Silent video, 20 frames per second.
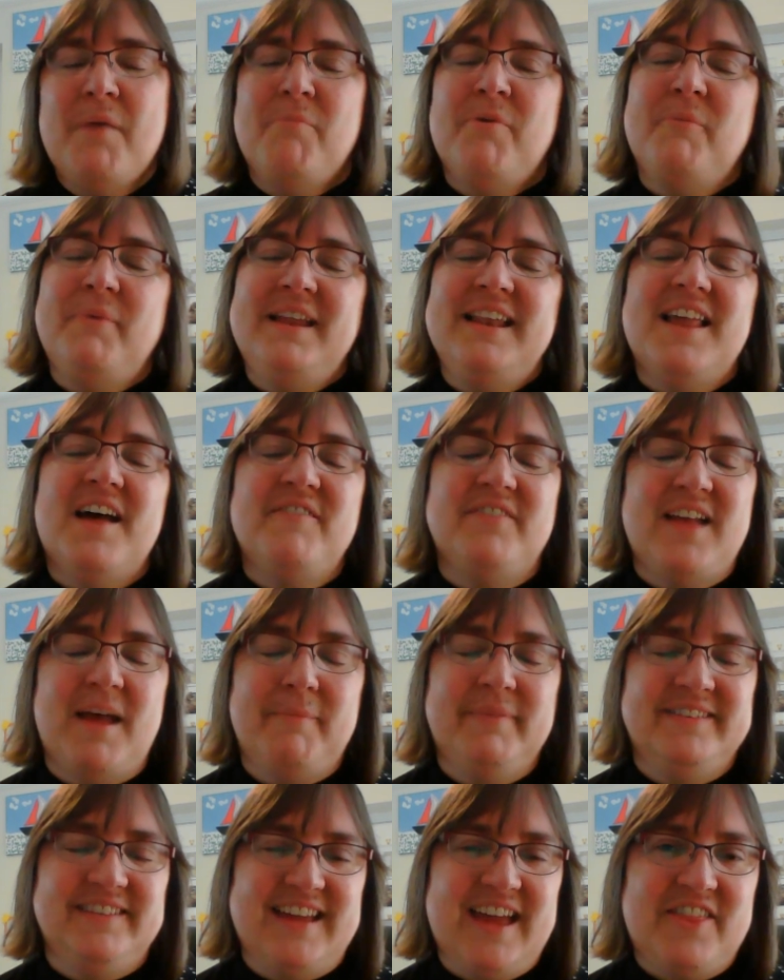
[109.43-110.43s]
But we love
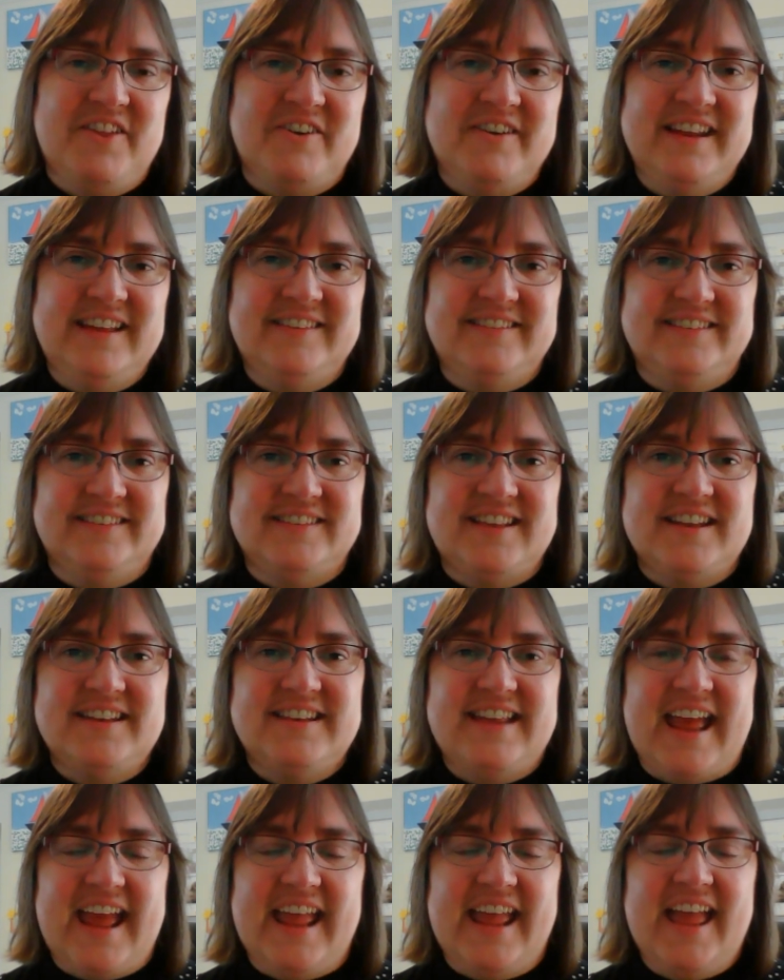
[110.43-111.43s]
coming together on Easter
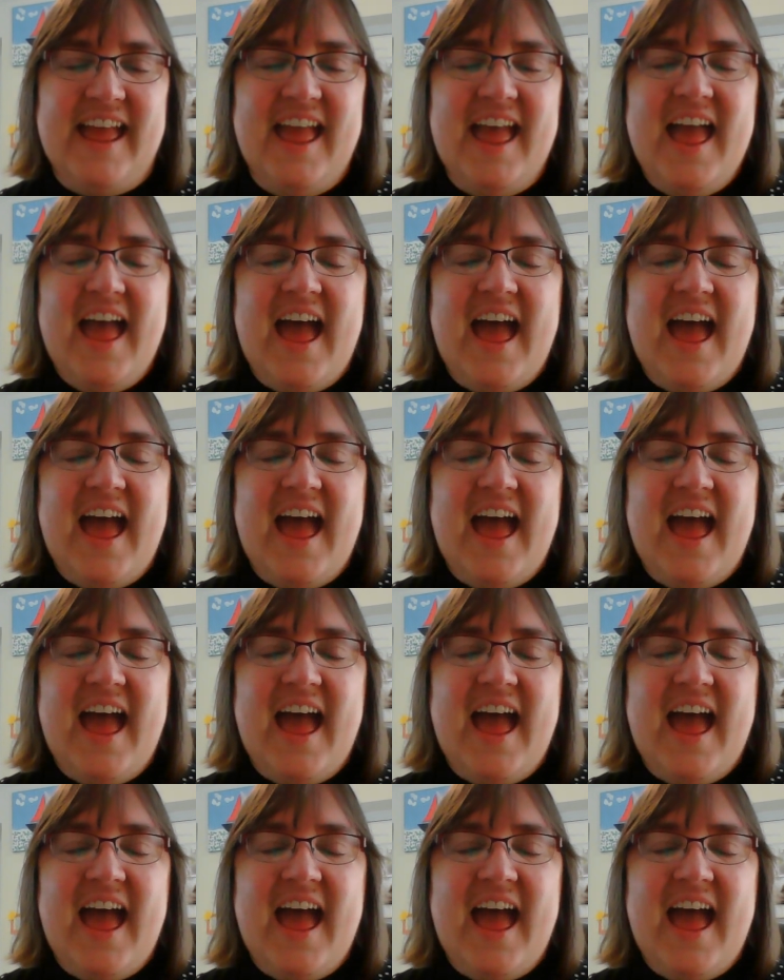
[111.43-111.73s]
Sunday